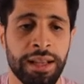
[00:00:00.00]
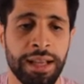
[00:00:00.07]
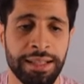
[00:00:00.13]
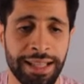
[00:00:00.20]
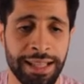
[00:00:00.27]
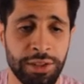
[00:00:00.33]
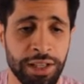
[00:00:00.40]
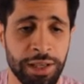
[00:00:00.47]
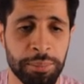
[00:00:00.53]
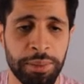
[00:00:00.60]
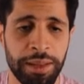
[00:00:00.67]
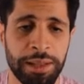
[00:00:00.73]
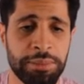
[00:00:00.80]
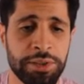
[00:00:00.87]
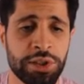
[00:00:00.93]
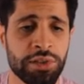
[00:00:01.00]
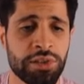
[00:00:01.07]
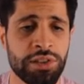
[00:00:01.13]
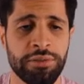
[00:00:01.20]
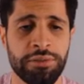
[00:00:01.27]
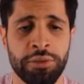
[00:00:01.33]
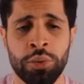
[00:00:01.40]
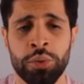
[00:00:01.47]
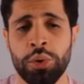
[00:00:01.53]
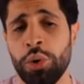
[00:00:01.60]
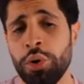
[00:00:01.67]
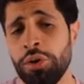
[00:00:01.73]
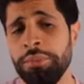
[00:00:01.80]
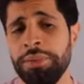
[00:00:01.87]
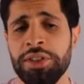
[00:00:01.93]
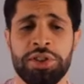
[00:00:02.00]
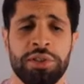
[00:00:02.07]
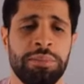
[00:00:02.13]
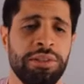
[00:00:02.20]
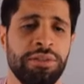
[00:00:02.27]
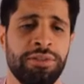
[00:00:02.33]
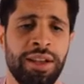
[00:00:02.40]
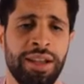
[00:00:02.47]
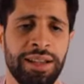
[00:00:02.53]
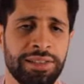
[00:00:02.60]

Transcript: And then you can play bishop c4 or bishop b5.